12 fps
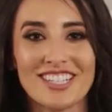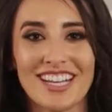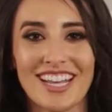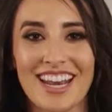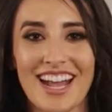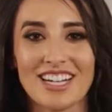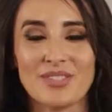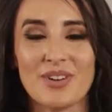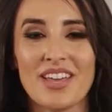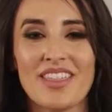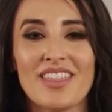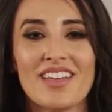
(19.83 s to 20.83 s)
to connect
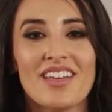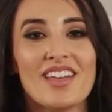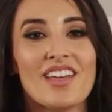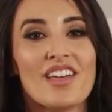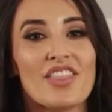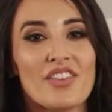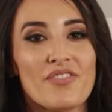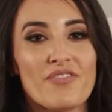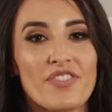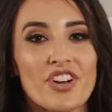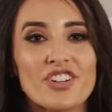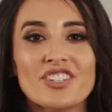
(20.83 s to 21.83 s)
with. The
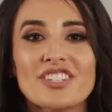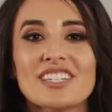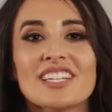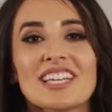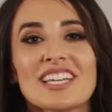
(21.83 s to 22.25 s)
first